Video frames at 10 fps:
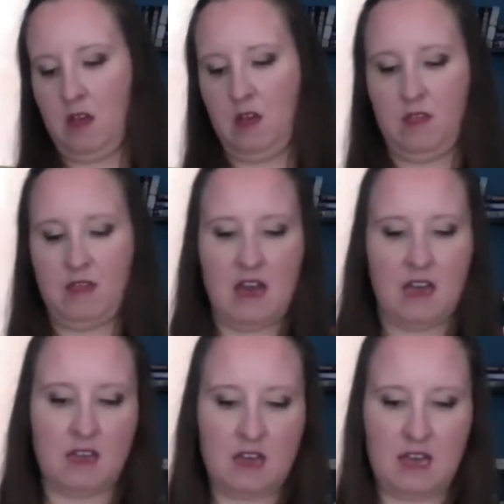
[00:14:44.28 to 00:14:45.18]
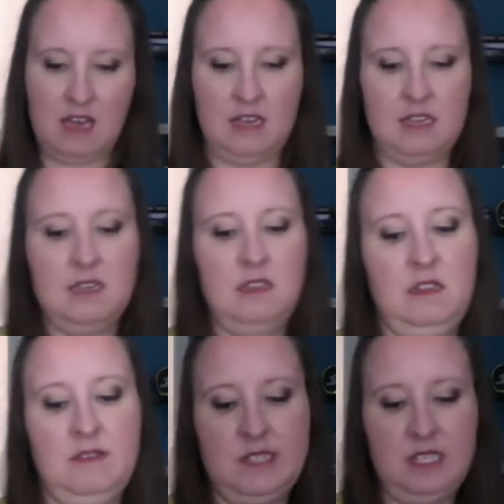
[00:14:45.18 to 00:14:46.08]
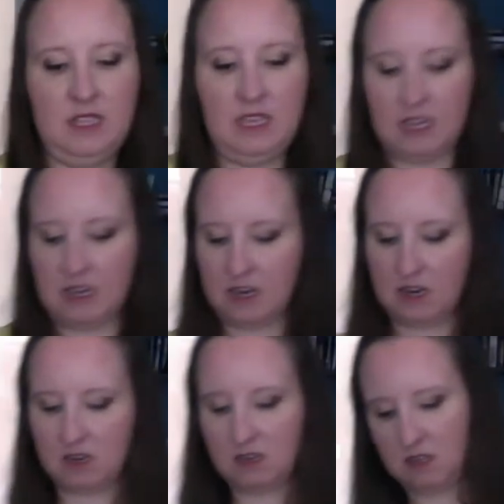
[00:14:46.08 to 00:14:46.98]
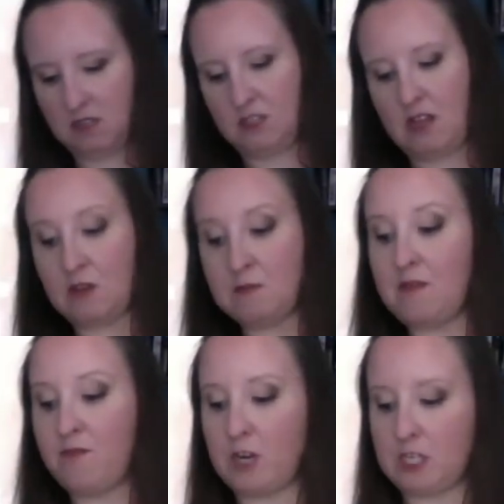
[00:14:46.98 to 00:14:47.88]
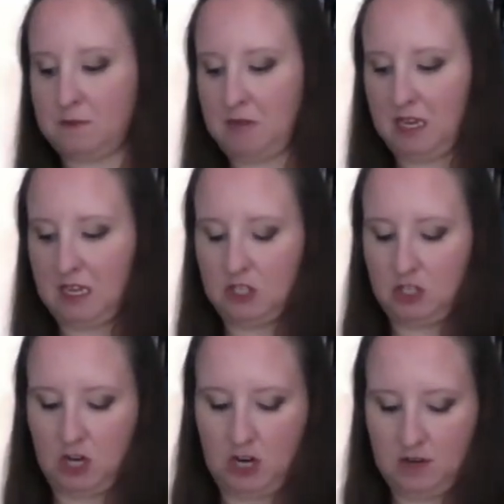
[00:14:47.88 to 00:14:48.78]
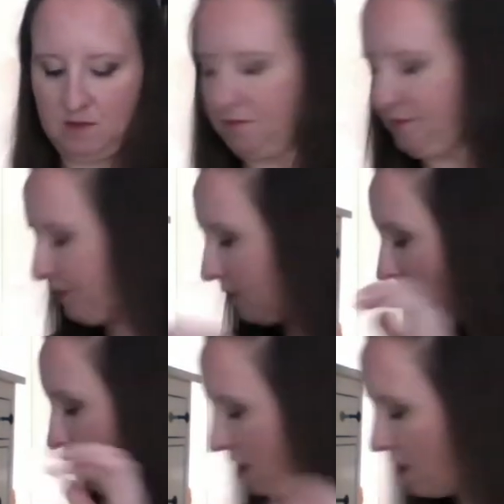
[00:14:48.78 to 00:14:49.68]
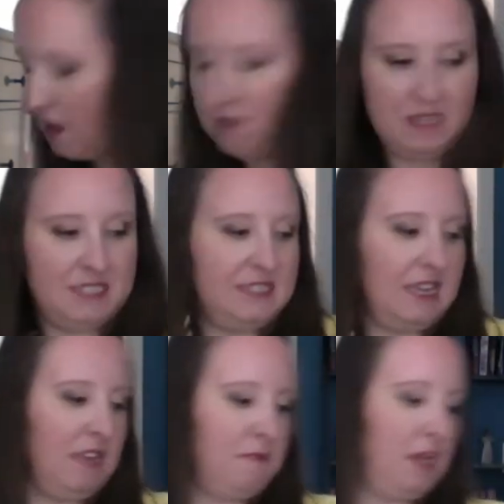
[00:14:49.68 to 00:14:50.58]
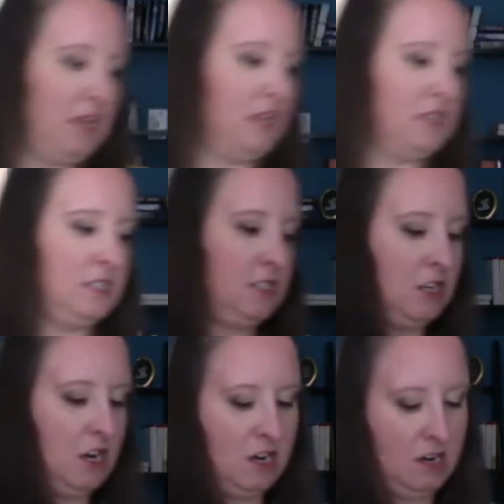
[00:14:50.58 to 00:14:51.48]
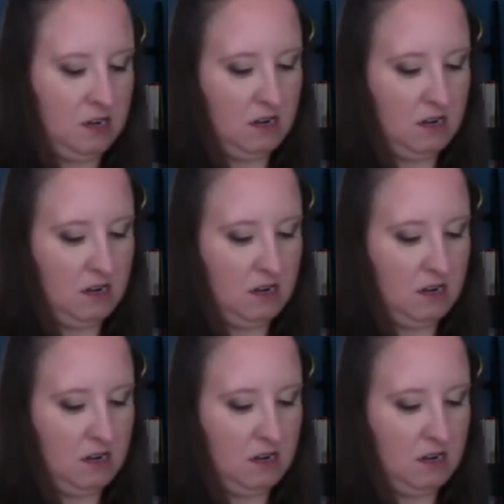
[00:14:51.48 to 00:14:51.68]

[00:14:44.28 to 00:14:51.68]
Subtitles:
that guy lives in there. So that was my first Mania start. My second Mania start